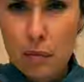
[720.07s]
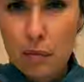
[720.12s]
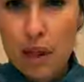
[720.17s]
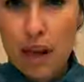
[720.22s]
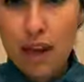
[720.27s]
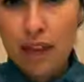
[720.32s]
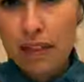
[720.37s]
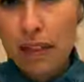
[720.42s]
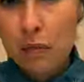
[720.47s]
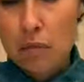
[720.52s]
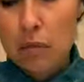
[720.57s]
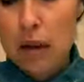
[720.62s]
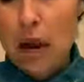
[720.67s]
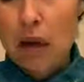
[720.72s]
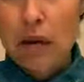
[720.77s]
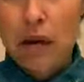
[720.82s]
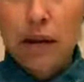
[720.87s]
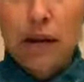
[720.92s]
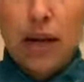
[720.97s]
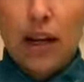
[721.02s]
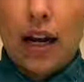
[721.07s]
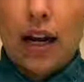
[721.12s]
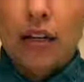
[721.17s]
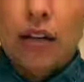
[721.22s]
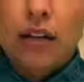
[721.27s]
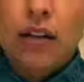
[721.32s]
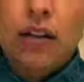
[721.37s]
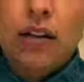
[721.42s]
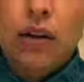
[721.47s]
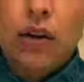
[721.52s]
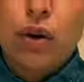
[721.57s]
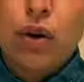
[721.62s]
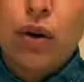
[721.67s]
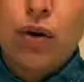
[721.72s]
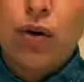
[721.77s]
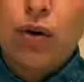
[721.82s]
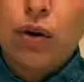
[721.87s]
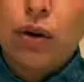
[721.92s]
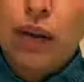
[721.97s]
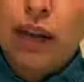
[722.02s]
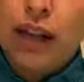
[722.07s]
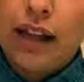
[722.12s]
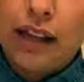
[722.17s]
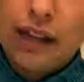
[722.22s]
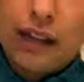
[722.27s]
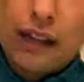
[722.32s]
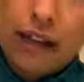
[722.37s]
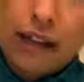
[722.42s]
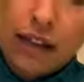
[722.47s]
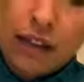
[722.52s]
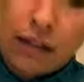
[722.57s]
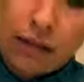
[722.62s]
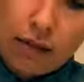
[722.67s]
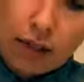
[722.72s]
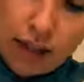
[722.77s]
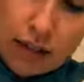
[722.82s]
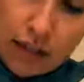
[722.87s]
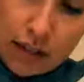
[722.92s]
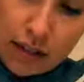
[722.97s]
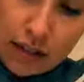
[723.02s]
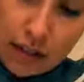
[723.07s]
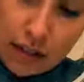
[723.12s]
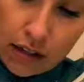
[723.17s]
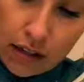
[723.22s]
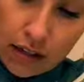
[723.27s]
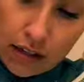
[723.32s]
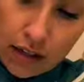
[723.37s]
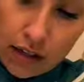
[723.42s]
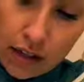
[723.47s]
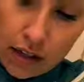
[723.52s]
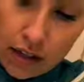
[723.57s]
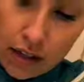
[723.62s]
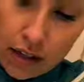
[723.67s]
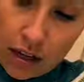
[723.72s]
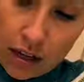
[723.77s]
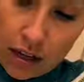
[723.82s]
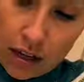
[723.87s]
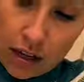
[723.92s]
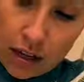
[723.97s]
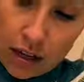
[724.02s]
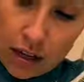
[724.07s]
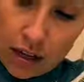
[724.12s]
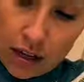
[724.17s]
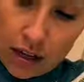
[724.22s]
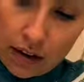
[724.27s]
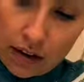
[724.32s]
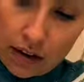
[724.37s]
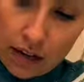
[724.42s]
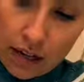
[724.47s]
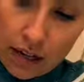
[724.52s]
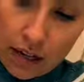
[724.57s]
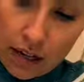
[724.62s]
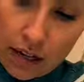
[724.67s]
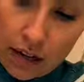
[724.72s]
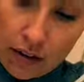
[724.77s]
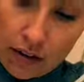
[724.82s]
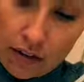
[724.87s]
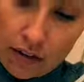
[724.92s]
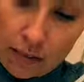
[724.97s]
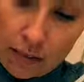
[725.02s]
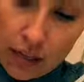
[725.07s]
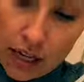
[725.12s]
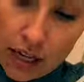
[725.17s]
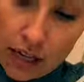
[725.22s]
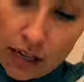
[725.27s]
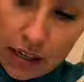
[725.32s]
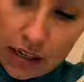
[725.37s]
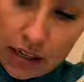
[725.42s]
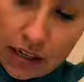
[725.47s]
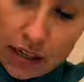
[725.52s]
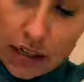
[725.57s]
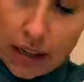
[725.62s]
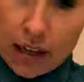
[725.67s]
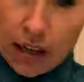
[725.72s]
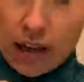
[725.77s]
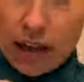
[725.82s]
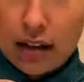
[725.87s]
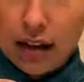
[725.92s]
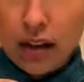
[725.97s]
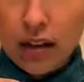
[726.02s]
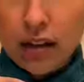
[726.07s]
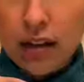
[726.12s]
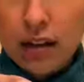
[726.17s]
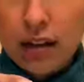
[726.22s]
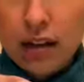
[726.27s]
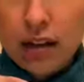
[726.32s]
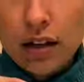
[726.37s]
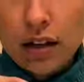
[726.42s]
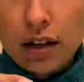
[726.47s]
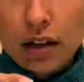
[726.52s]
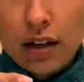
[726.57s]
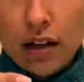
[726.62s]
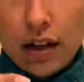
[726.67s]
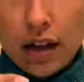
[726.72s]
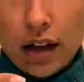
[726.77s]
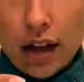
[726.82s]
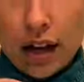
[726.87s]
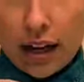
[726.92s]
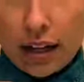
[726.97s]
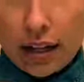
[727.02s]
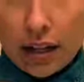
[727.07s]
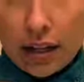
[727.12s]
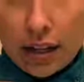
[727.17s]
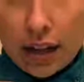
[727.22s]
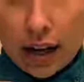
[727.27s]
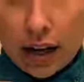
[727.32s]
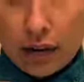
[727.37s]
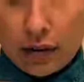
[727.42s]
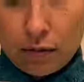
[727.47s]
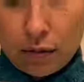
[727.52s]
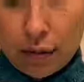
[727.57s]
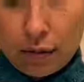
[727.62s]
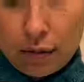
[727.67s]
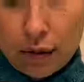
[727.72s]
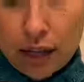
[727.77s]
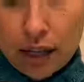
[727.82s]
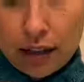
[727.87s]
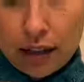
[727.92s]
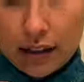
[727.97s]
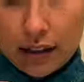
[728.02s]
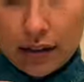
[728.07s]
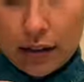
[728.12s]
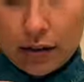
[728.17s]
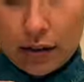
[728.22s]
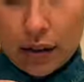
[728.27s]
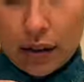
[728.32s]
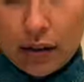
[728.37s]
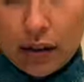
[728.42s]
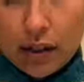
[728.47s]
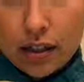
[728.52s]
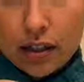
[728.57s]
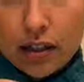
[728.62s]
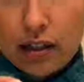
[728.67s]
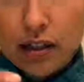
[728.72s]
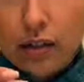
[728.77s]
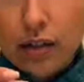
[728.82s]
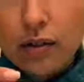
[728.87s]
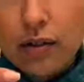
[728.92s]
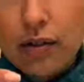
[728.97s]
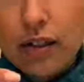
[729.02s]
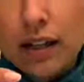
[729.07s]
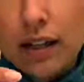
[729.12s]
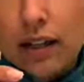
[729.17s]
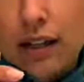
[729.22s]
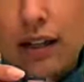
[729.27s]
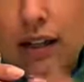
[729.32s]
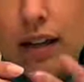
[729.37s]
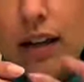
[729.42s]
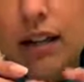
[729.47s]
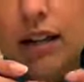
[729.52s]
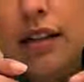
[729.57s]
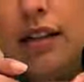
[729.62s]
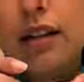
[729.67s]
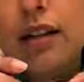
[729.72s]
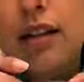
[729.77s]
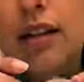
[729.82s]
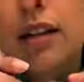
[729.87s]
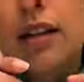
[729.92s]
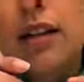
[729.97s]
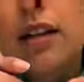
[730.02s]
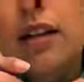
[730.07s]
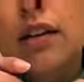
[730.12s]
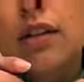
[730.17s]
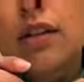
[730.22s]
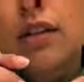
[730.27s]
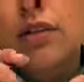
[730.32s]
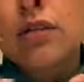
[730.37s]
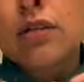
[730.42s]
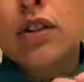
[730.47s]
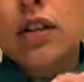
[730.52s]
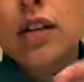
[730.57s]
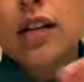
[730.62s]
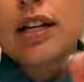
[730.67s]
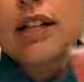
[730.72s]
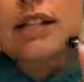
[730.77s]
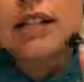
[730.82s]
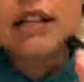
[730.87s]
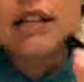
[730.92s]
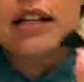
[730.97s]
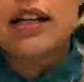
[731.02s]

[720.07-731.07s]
applying them now, I kind of go through it like this anyways. I've done enough manis that I can kind of be mindless about it to an extent. So just